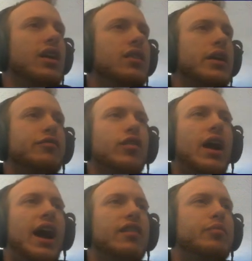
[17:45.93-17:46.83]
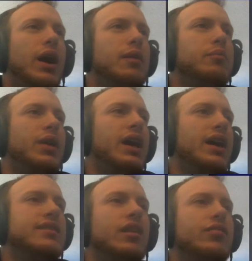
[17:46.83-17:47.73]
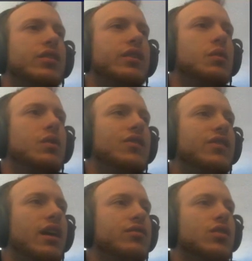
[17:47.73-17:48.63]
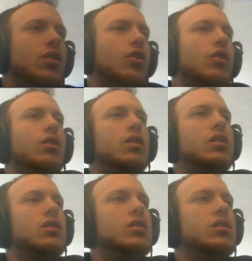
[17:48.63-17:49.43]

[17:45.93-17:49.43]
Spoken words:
Like, for a half-pot bet, I definitely think we just have to call.